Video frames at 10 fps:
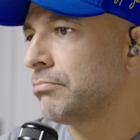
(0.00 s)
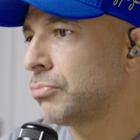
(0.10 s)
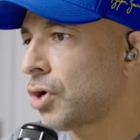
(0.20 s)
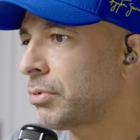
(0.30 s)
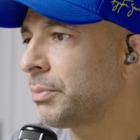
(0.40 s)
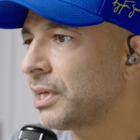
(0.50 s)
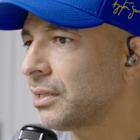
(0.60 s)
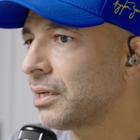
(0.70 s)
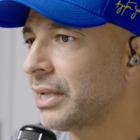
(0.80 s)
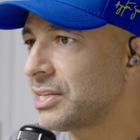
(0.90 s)
probably a
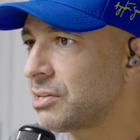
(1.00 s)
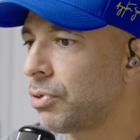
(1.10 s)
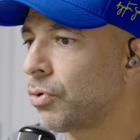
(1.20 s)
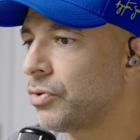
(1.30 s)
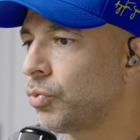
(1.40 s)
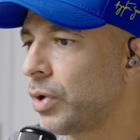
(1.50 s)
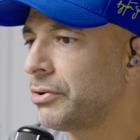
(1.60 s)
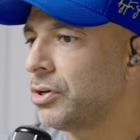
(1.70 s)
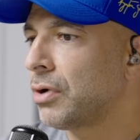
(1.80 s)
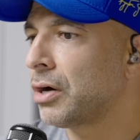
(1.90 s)
little less important where
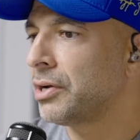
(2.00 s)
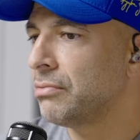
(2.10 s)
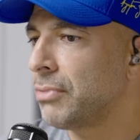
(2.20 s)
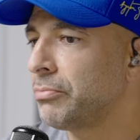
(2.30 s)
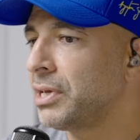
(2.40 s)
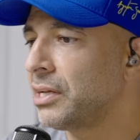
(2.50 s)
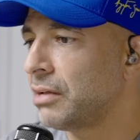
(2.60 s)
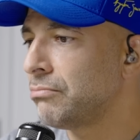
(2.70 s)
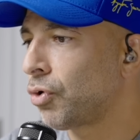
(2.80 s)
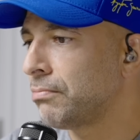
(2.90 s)
you are in the moment
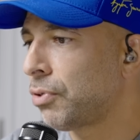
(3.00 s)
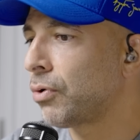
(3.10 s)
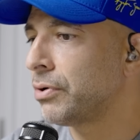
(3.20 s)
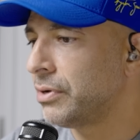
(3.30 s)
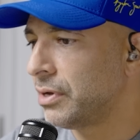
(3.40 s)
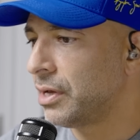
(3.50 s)
and more important,